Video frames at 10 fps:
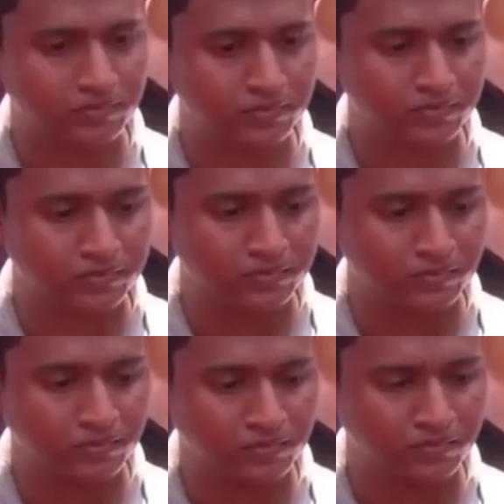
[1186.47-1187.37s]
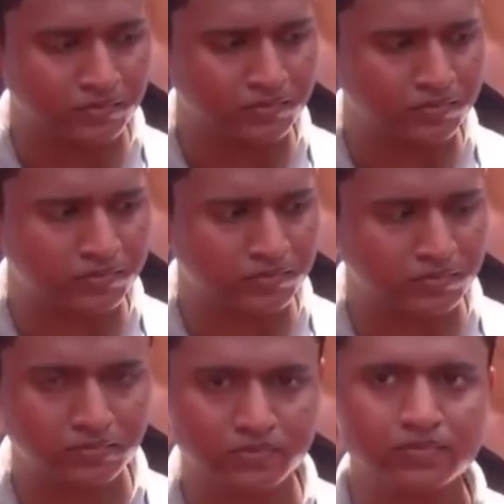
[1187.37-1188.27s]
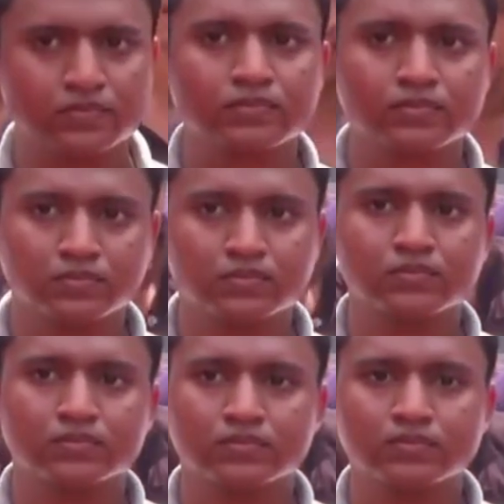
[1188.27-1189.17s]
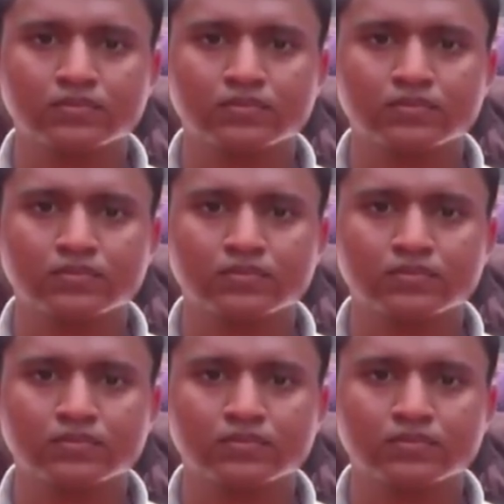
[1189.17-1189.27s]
(not speaking)